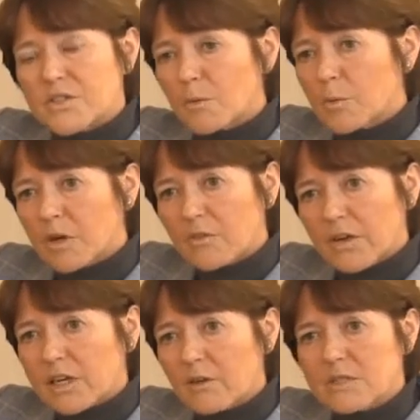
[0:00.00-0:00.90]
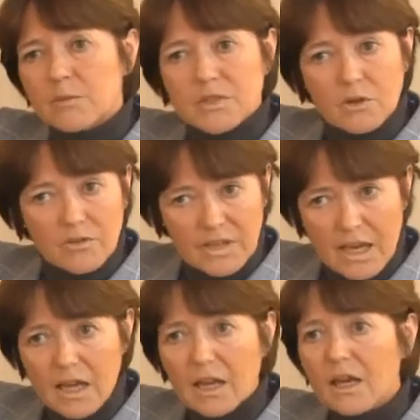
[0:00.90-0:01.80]
So we work very closely with all of
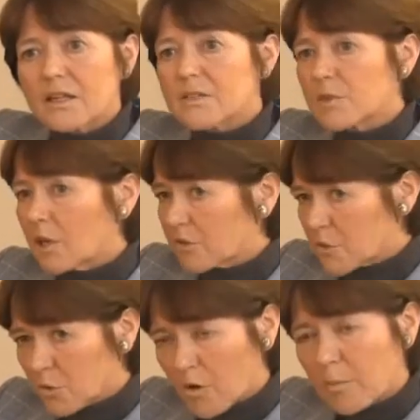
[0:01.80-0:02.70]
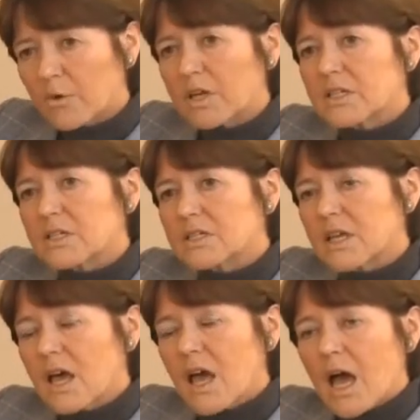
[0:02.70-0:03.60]
the airlines, with a lot of tour operators,